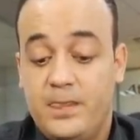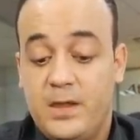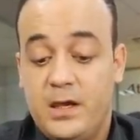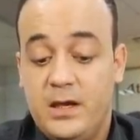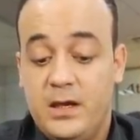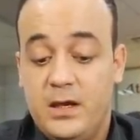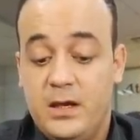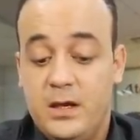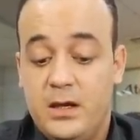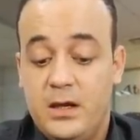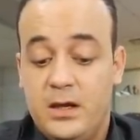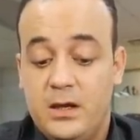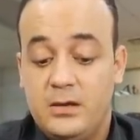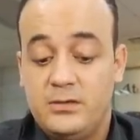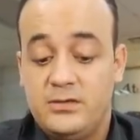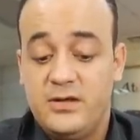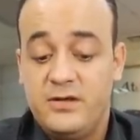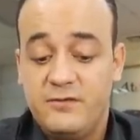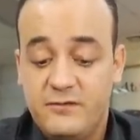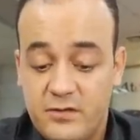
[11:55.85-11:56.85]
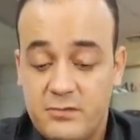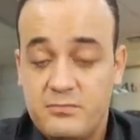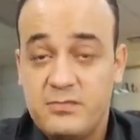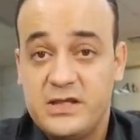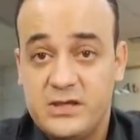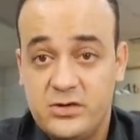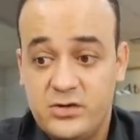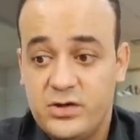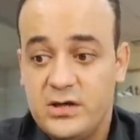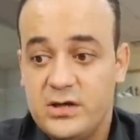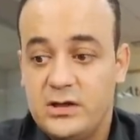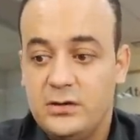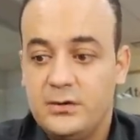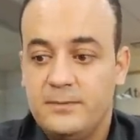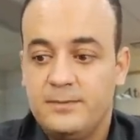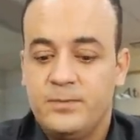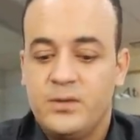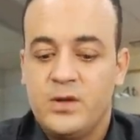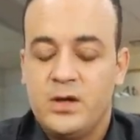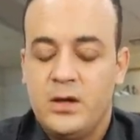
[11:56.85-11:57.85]
uh, different material
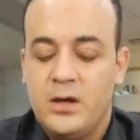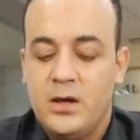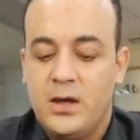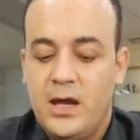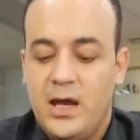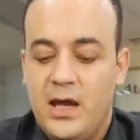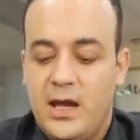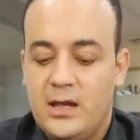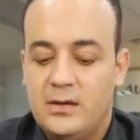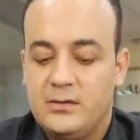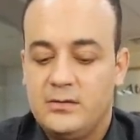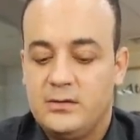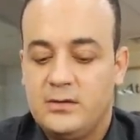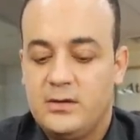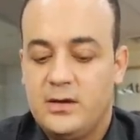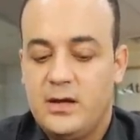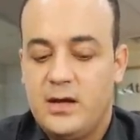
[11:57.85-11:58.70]
and